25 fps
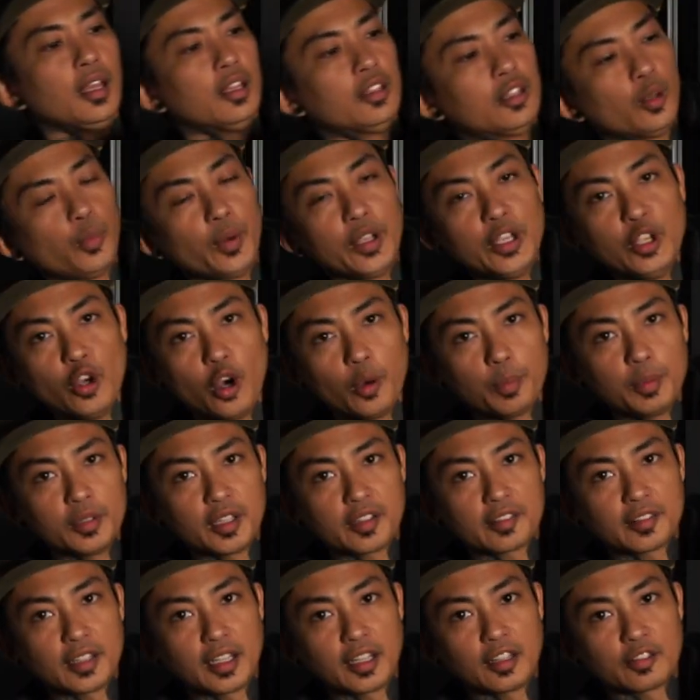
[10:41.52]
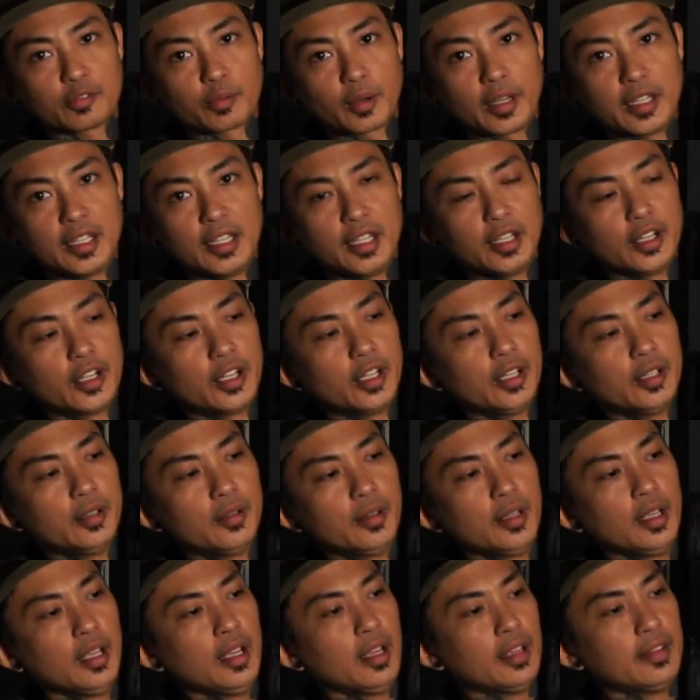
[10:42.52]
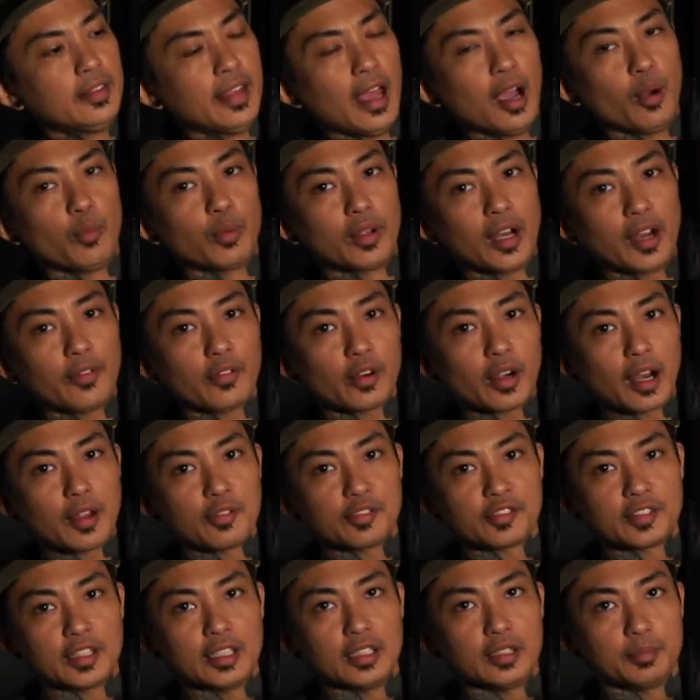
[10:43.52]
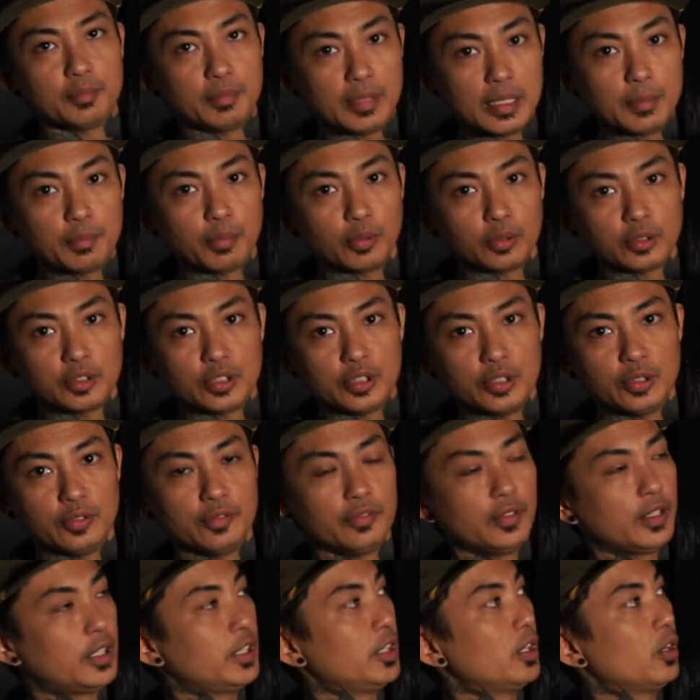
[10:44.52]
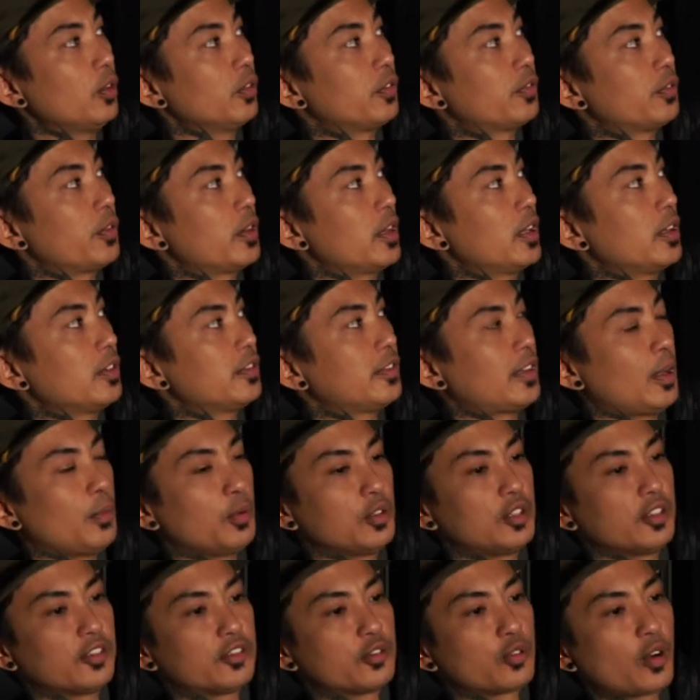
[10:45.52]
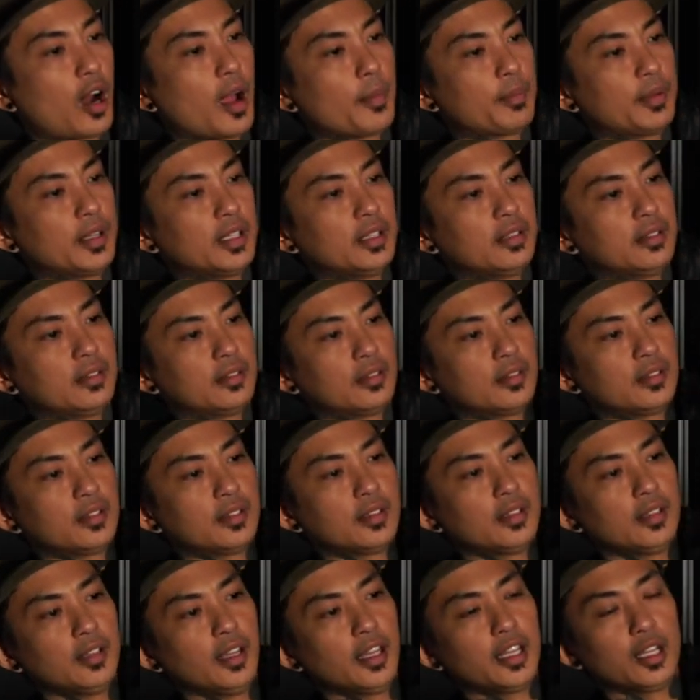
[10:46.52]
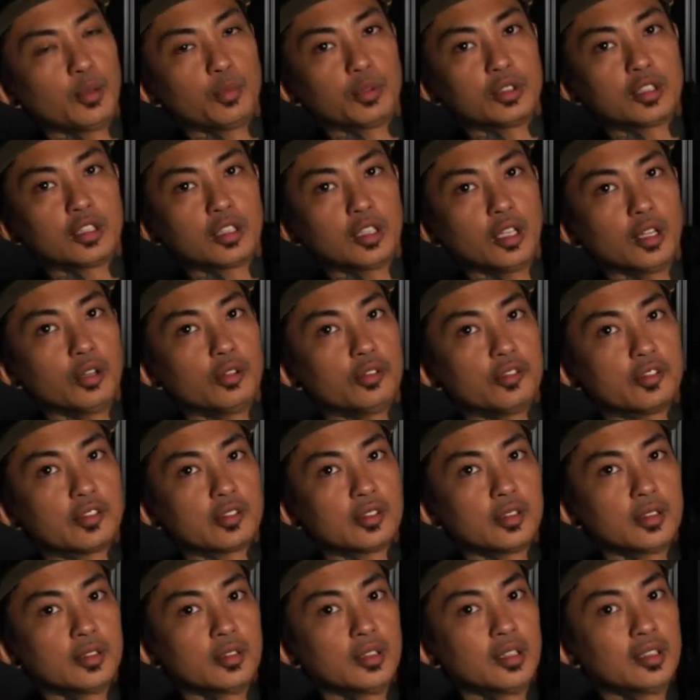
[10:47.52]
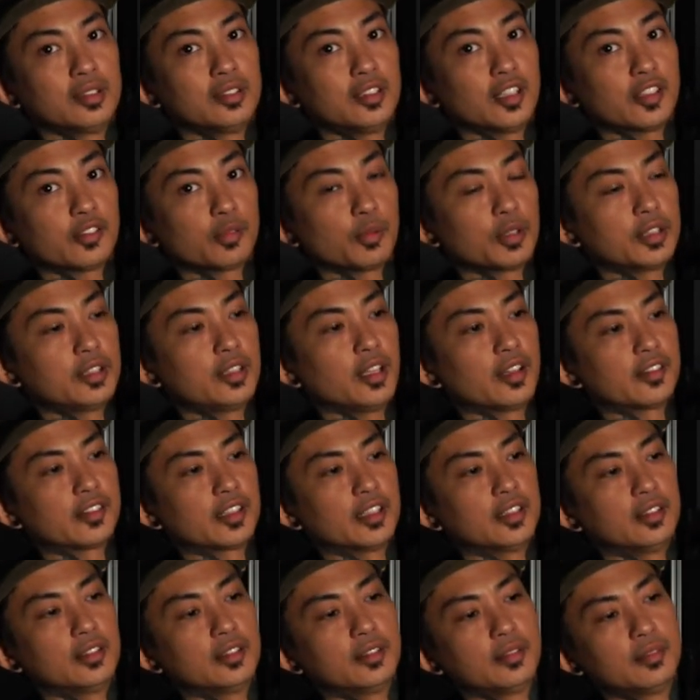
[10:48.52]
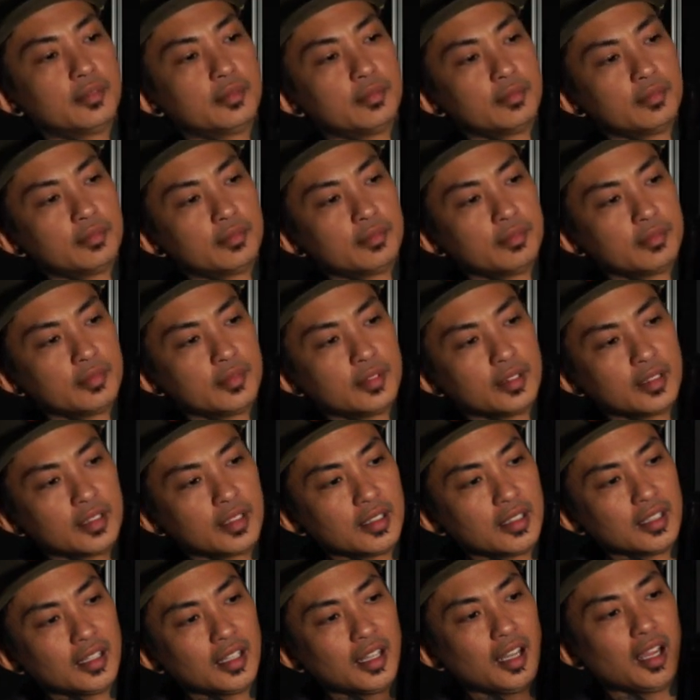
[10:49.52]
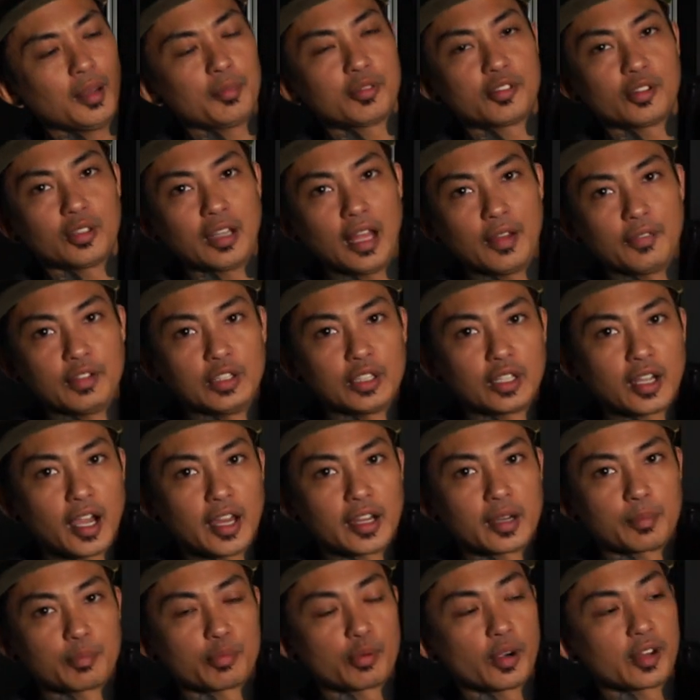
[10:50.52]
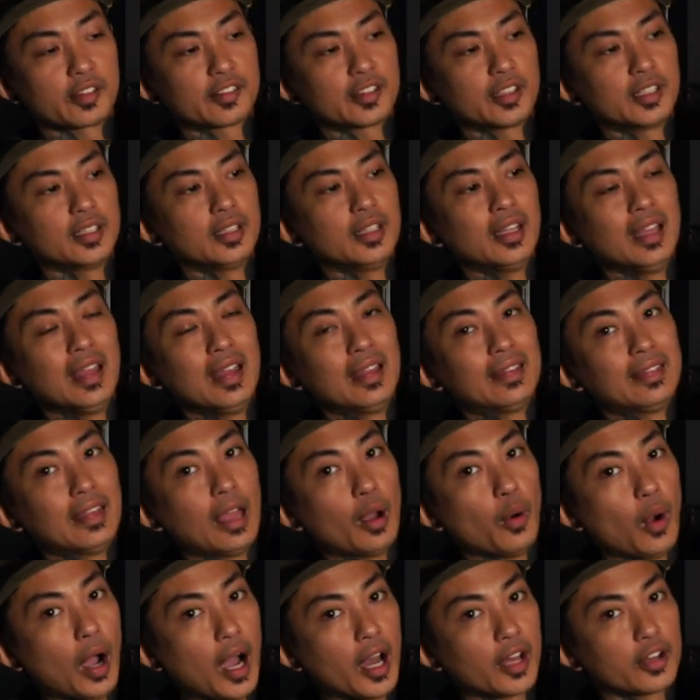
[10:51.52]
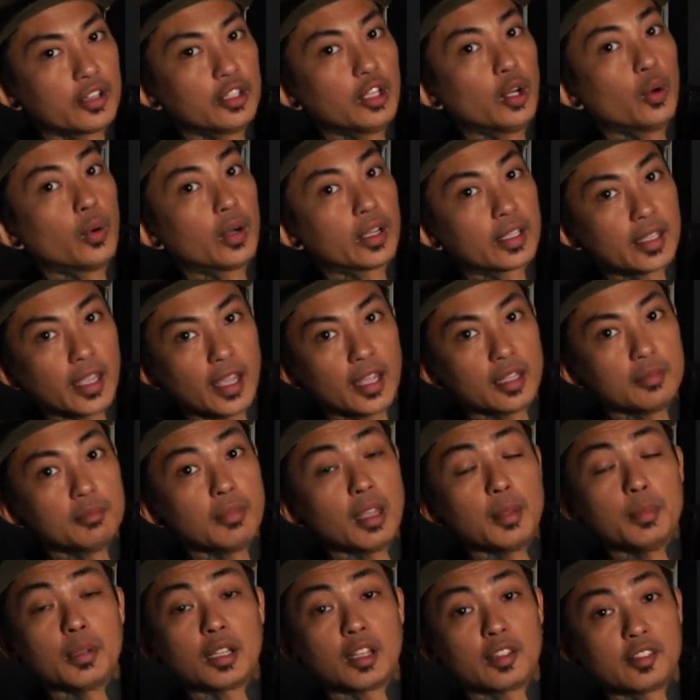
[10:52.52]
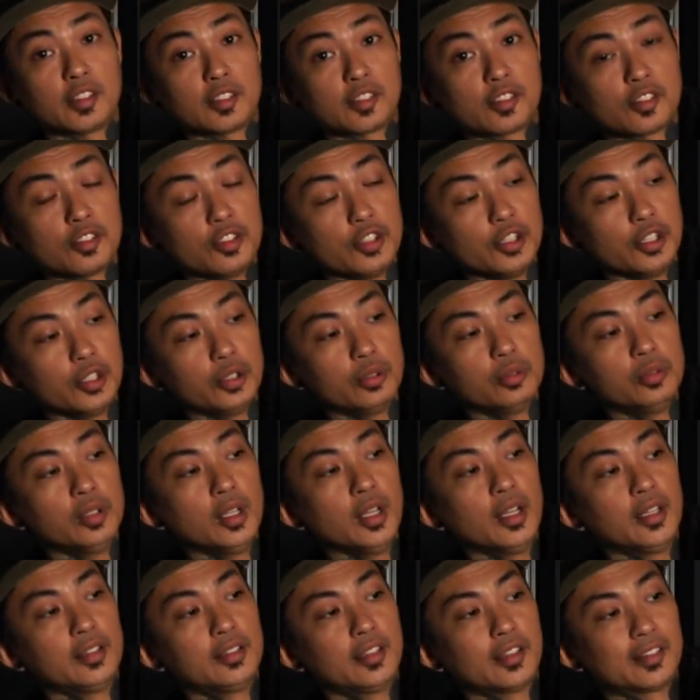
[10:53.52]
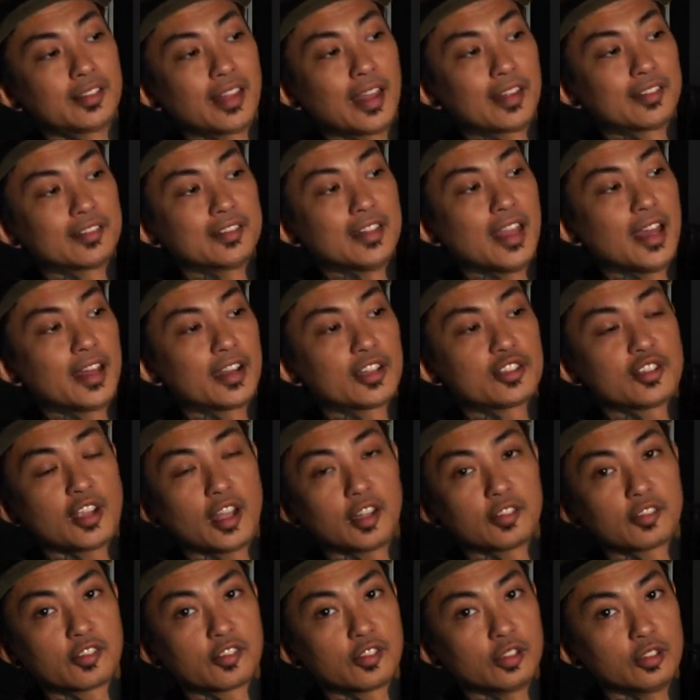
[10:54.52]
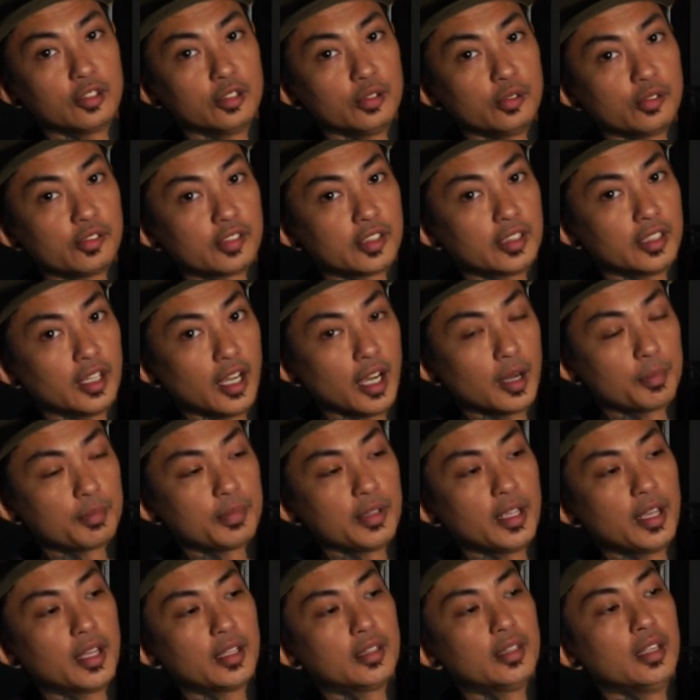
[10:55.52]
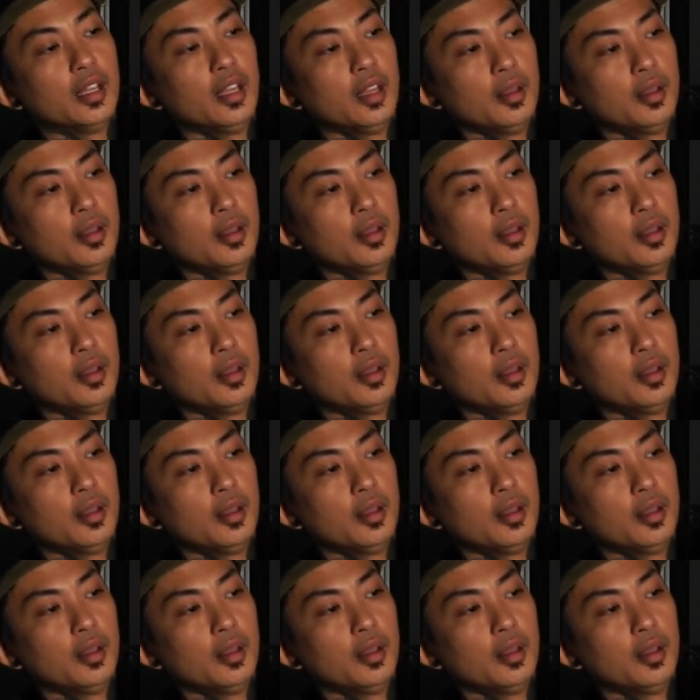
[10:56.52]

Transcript: The way you open this thing is right here. Now, whenever I've seen people do videos for this, they would just drop it and it would close. This one doesn't. I'm still having to kind of press it. Now, I don't know, again, maybe because it's new, this hasn't had a chance to loosen up yet,